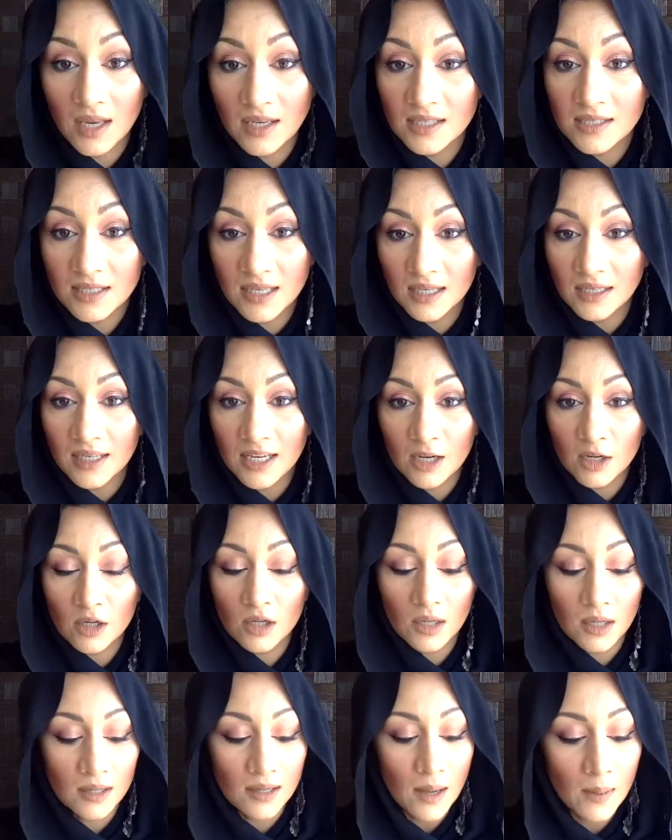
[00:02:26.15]
any skincare
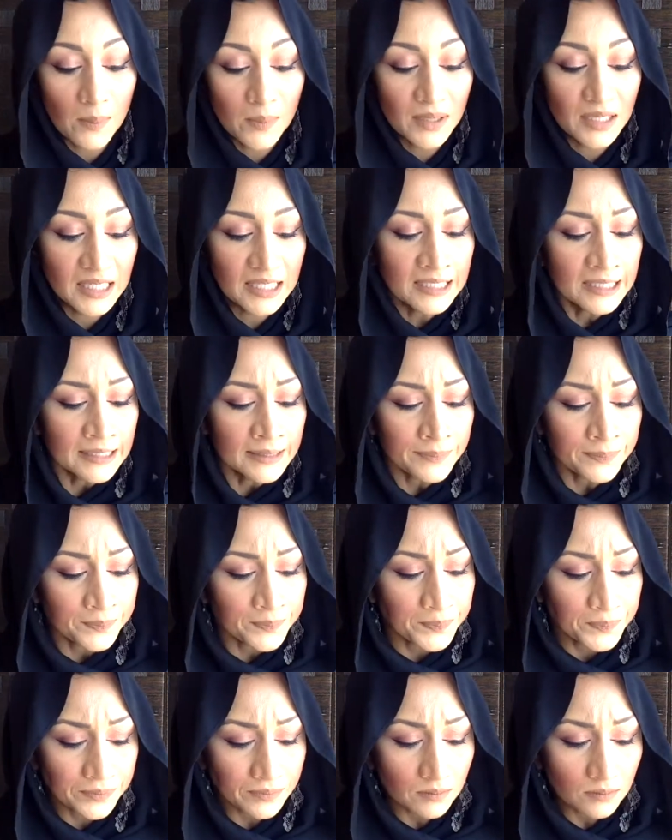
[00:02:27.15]
company.
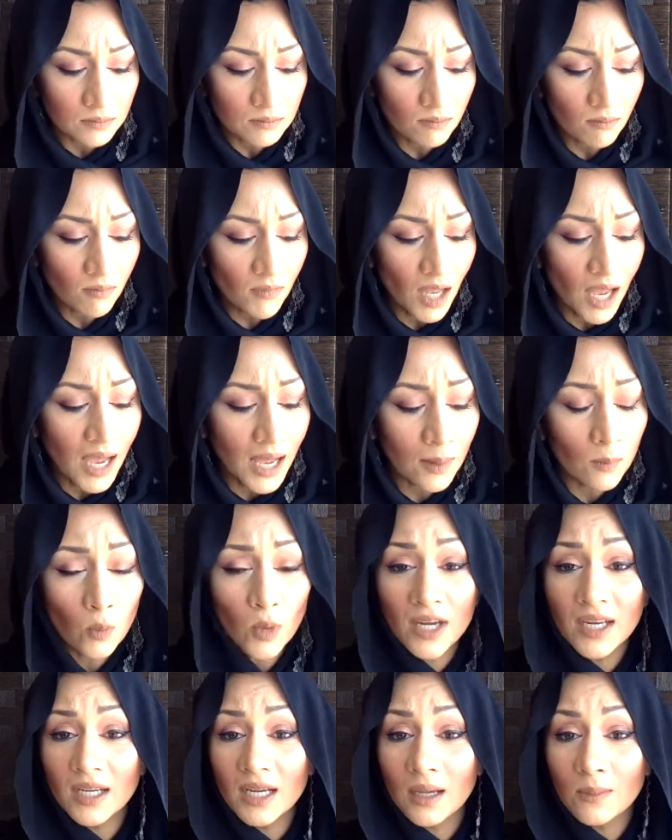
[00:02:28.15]

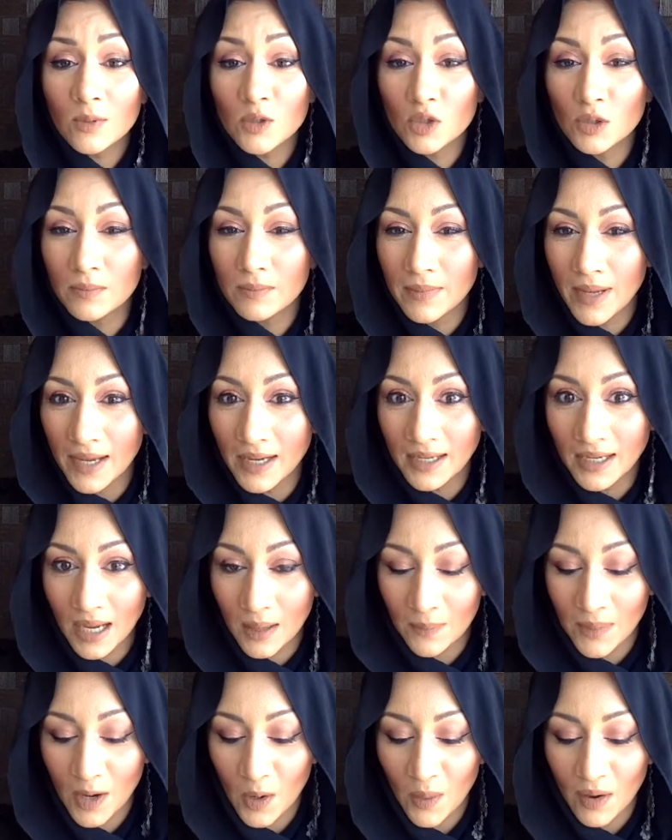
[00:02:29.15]
When it comes to
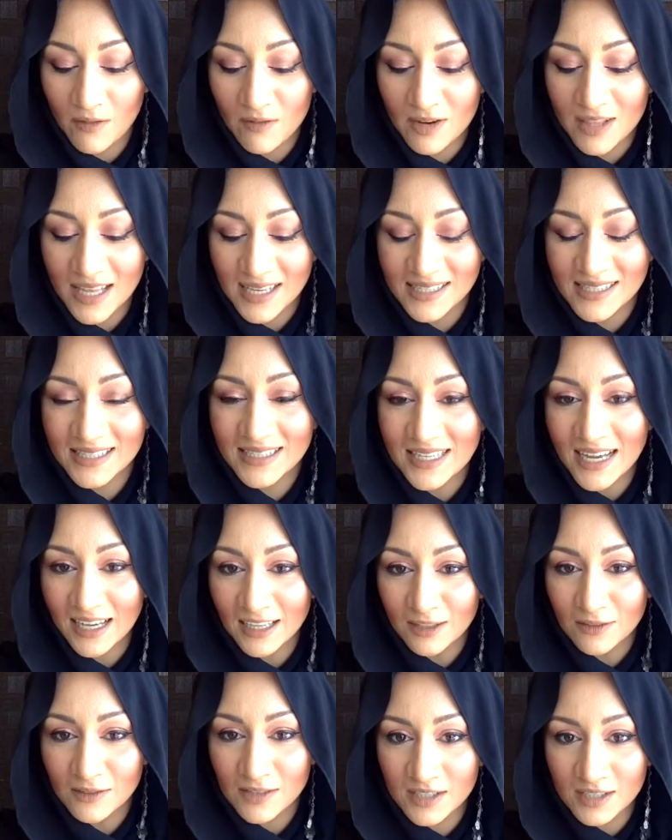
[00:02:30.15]
makeup, however, there's a
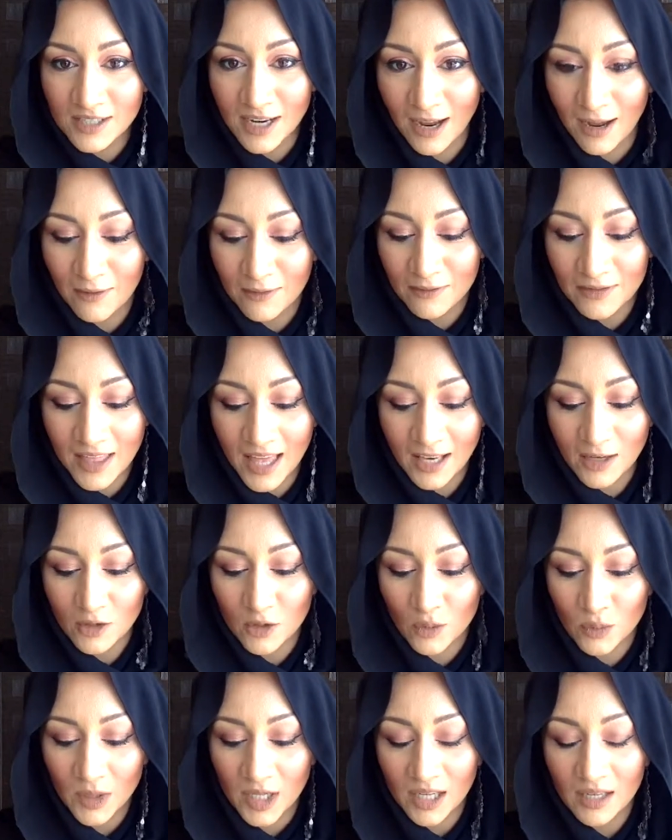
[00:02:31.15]
ton of stuff that
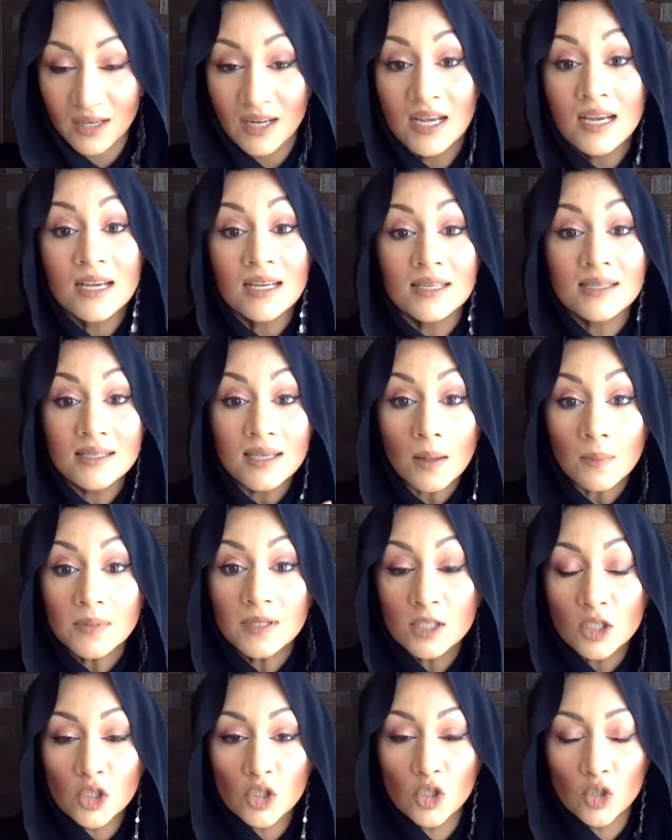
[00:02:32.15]
you can
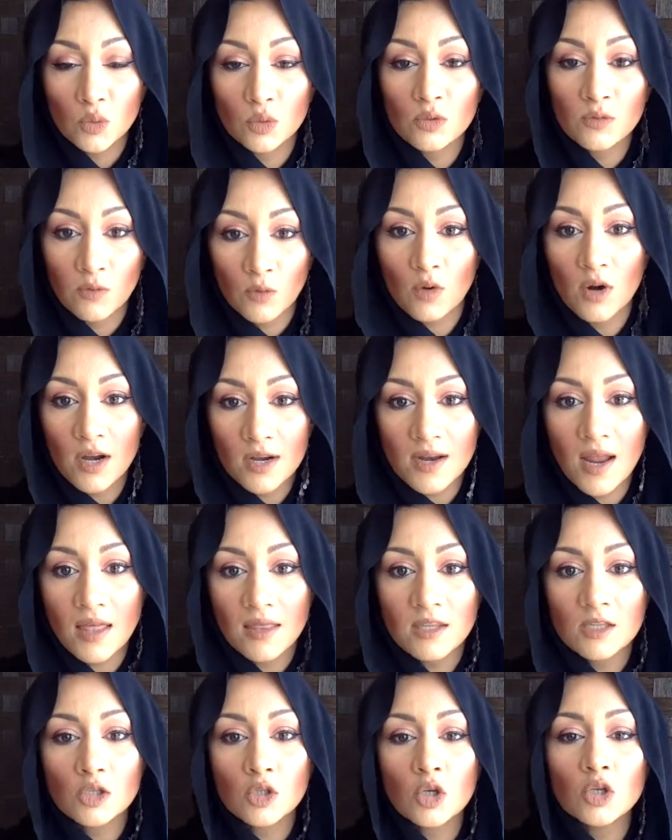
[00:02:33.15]
substitute for
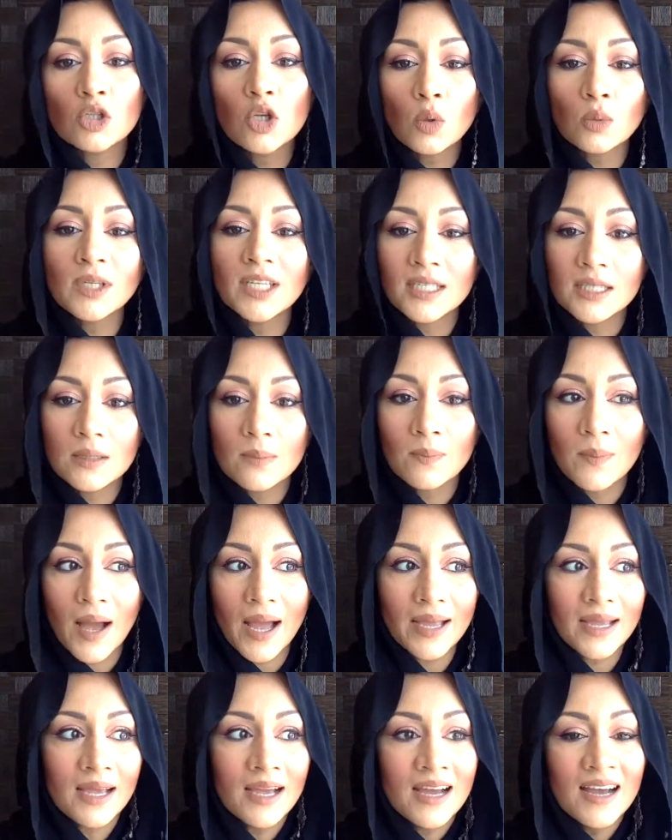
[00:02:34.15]
another. So you don't need to
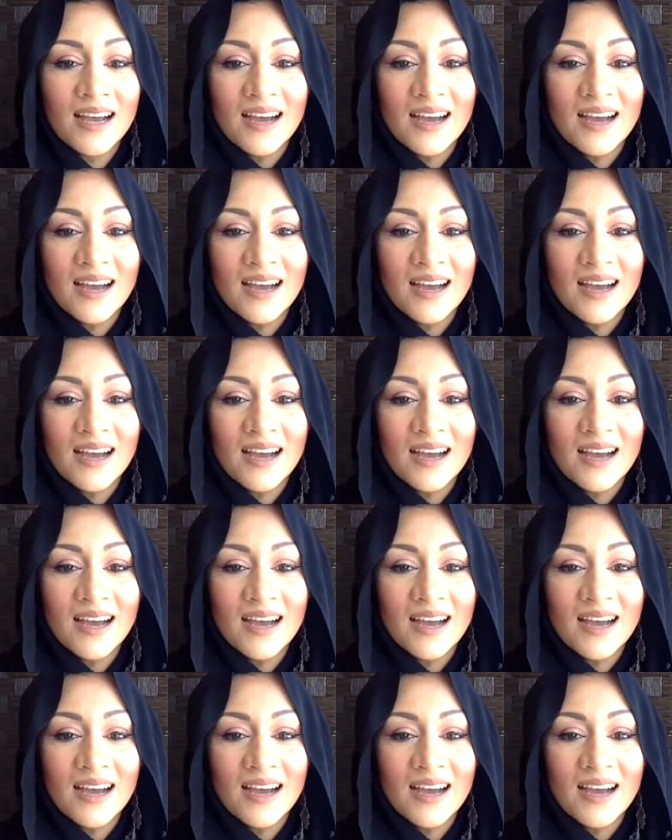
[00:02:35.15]
buy